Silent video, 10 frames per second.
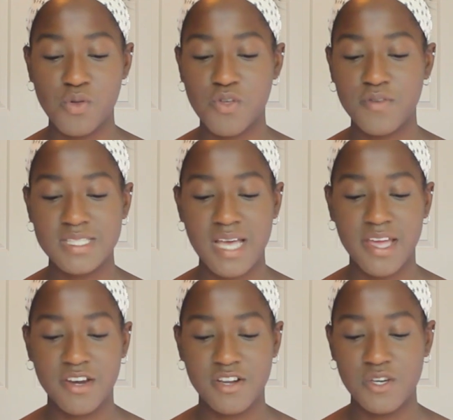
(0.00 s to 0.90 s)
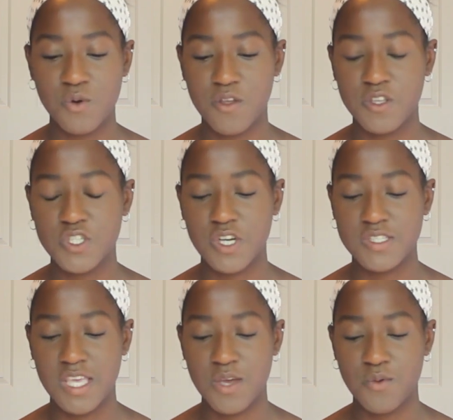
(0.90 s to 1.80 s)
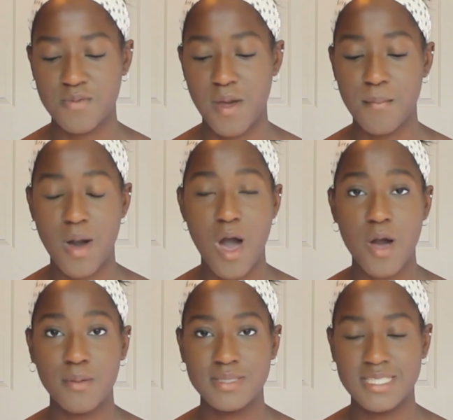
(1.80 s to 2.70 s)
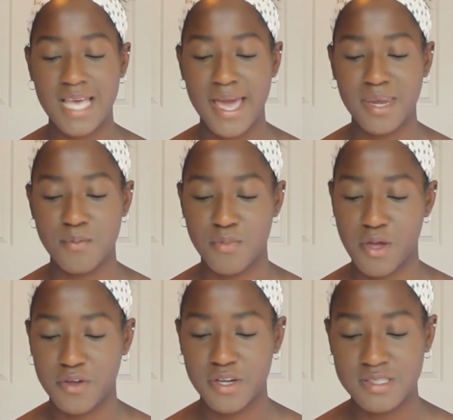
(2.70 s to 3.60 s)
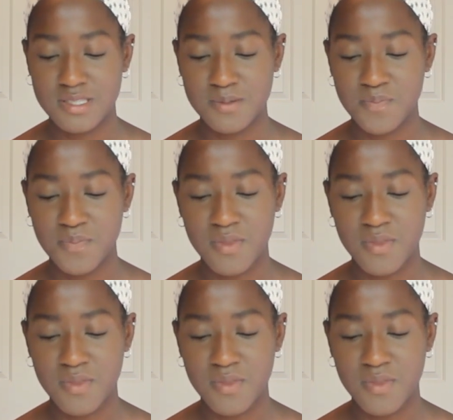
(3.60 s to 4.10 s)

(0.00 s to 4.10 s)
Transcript: booth of a diner in North Jersey with my mom, dad, and brothers.